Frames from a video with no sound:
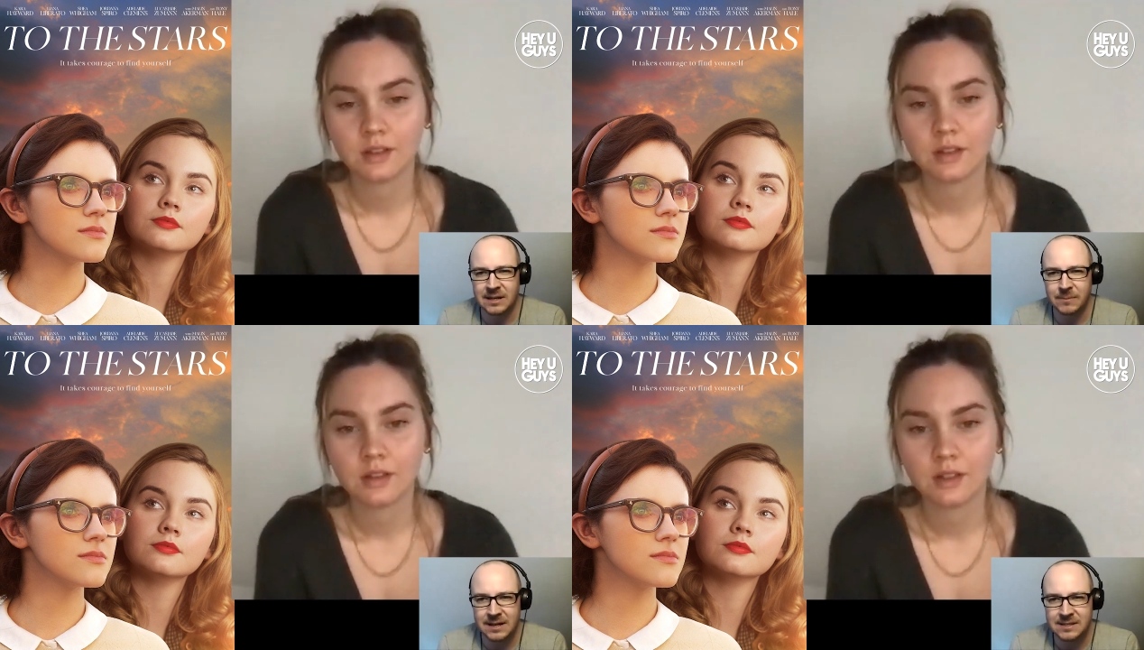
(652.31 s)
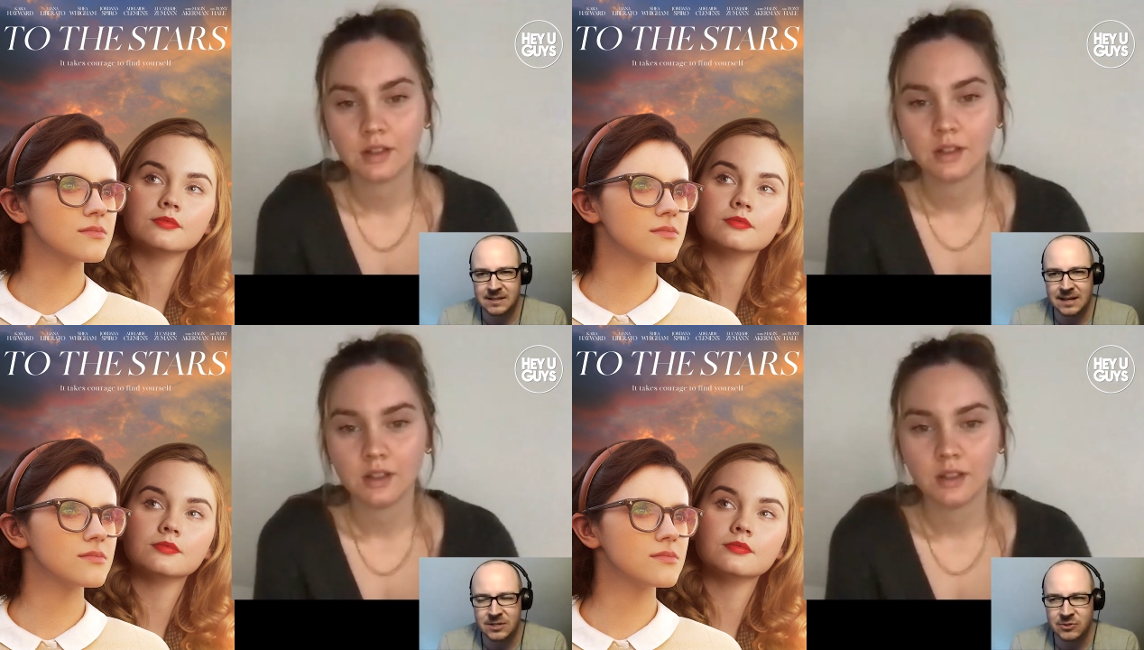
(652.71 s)
Speaker 1: I mean, it's
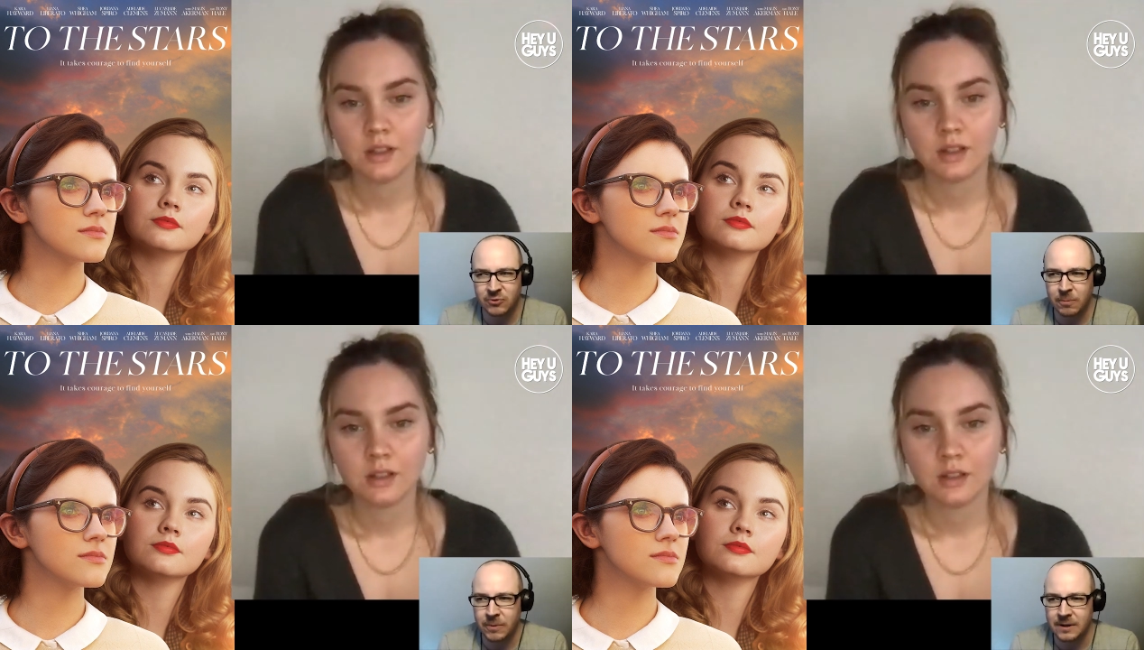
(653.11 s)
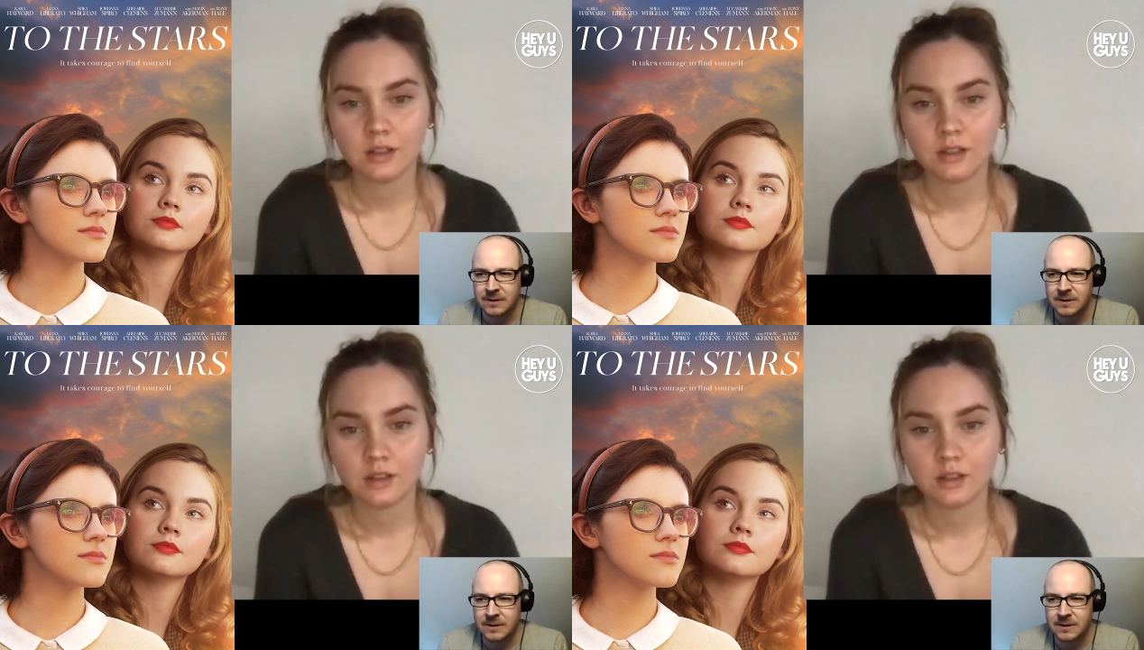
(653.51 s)
it's a script that
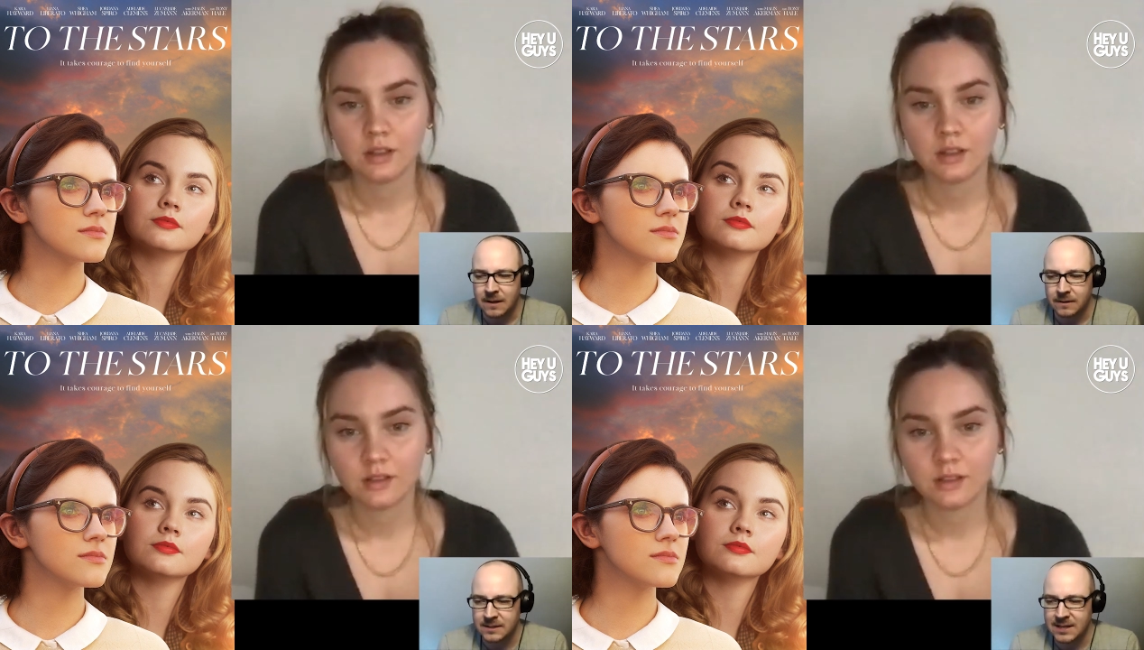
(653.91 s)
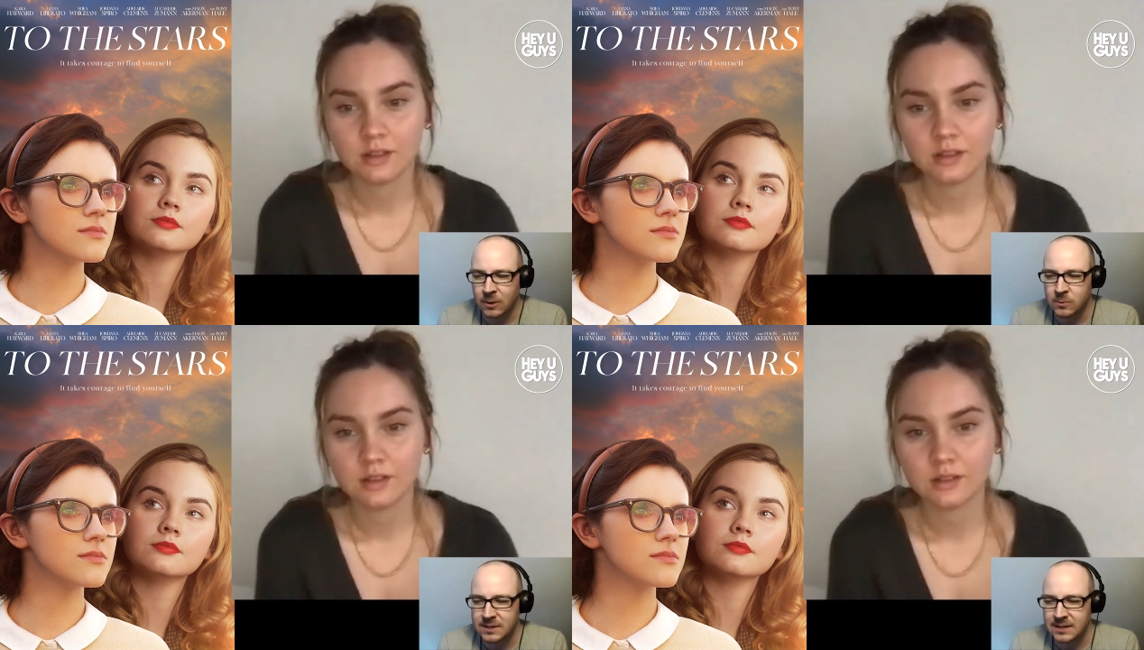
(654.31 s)
that
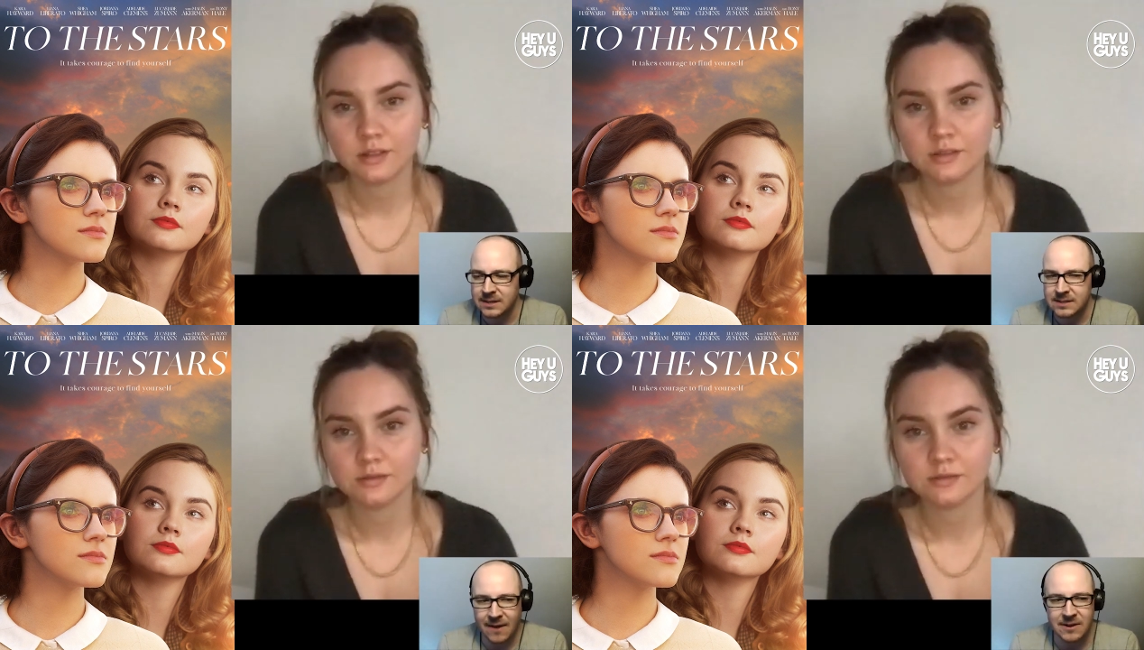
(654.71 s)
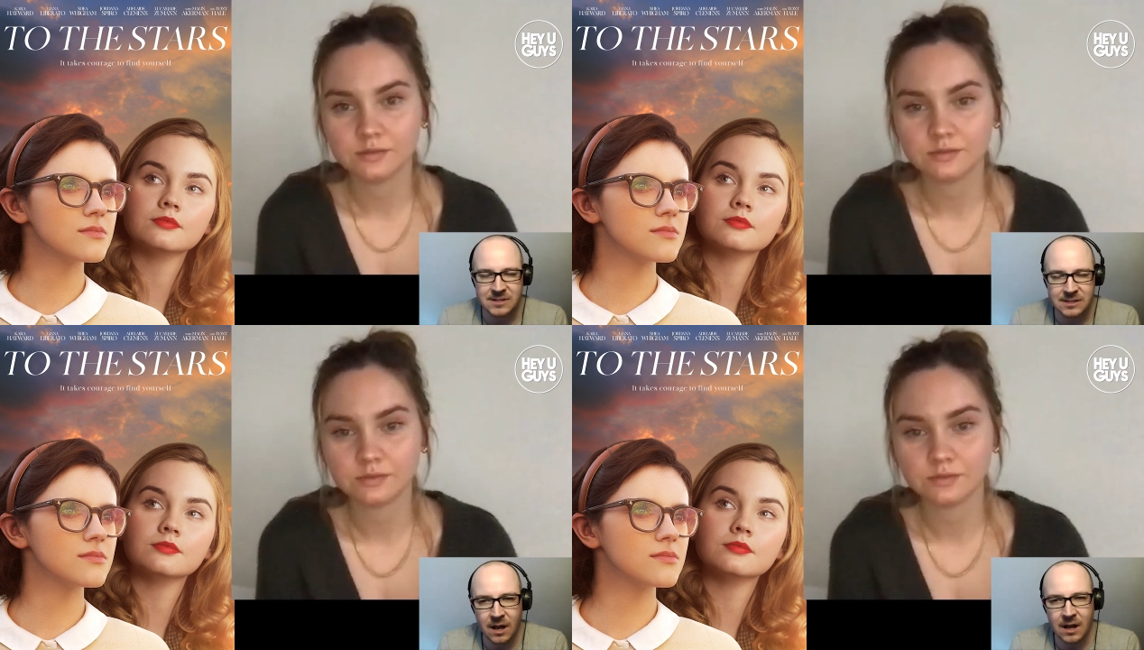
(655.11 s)
tells these
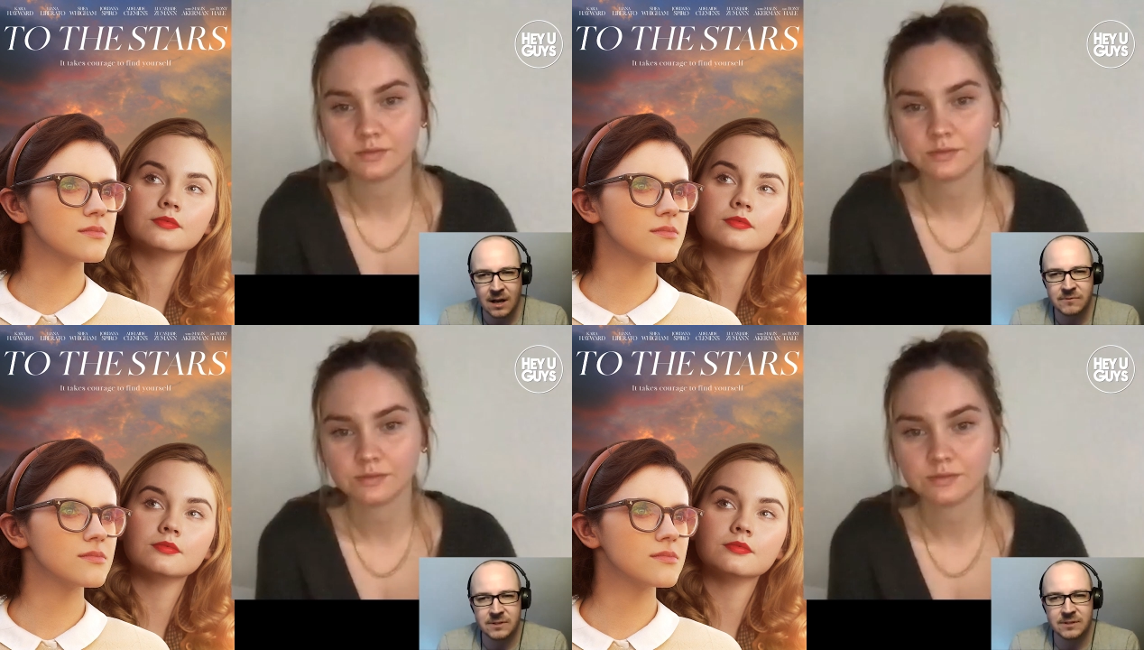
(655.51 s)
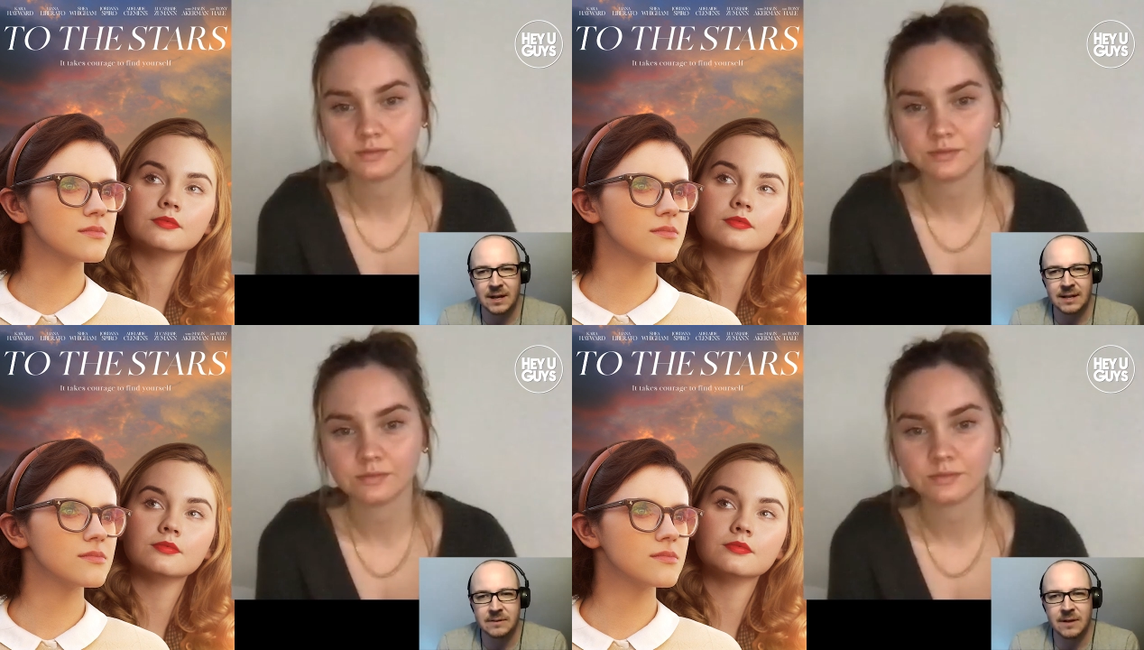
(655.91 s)
characters' lives and and,